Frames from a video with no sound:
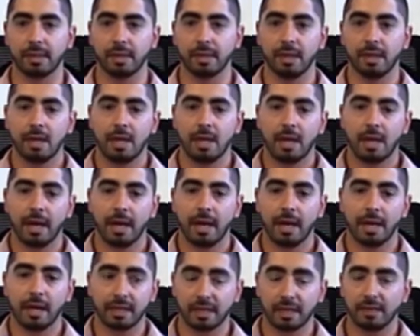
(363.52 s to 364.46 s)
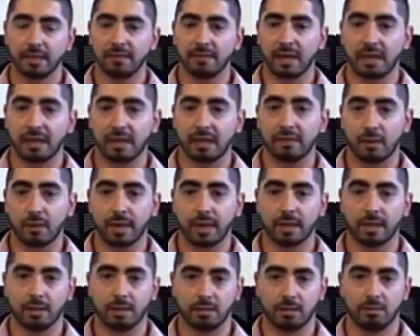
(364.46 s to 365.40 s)
area might be. And they
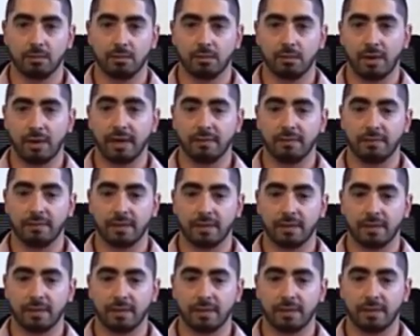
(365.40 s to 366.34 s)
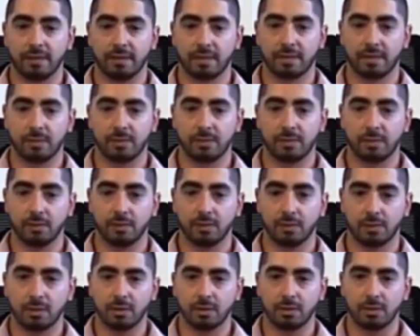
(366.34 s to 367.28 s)
give great investment
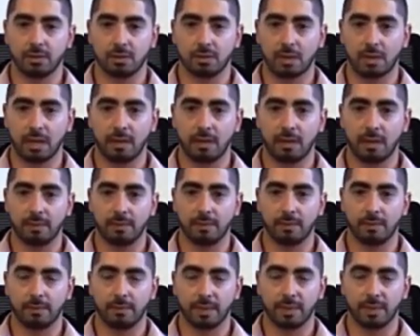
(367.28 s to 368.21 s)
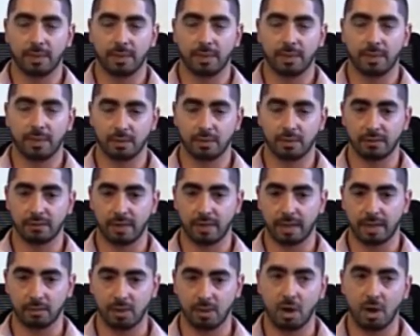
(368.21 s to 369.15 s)
returns because of that
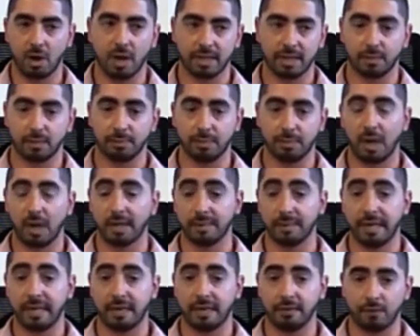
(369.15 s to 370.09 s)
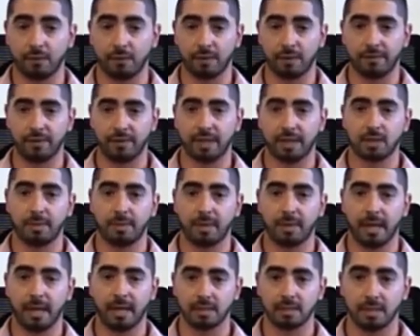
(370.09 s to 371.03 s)
high demand for that
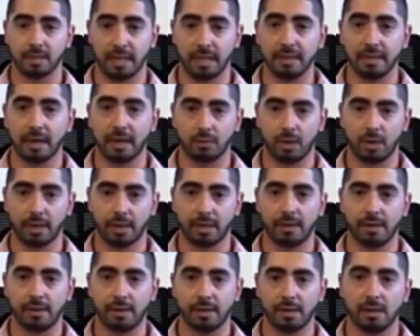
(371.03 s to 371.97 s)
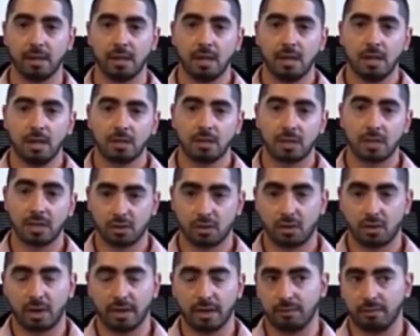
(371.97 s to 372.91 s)
type of housing in that right area. So
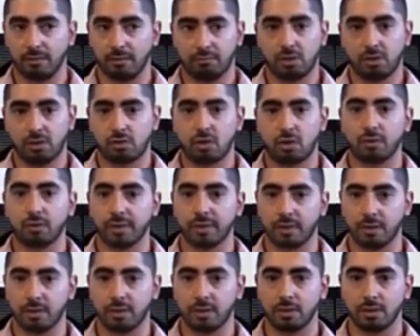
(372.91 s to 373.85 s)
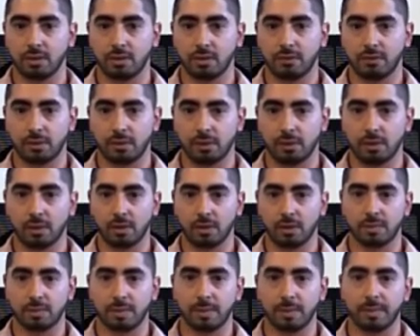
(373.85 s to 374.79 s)
there's strong returns for a lot
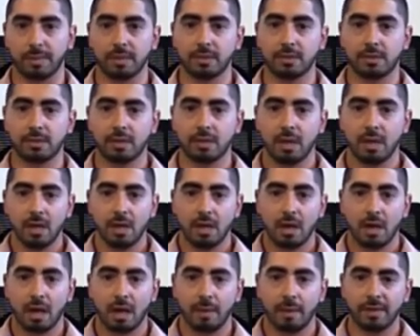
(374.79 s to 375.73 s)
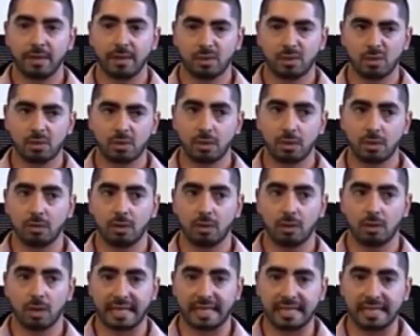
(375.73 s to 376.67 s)
of those properties. And there's also
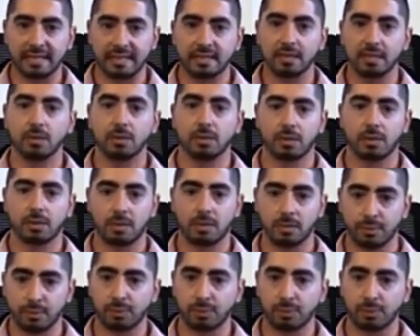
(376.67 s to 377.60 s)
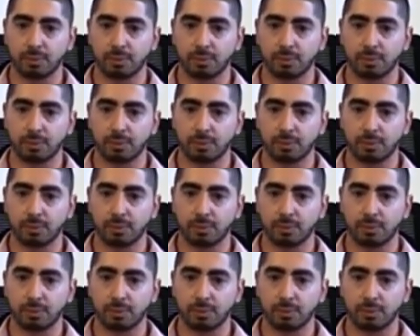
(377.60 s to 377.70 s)
a continuous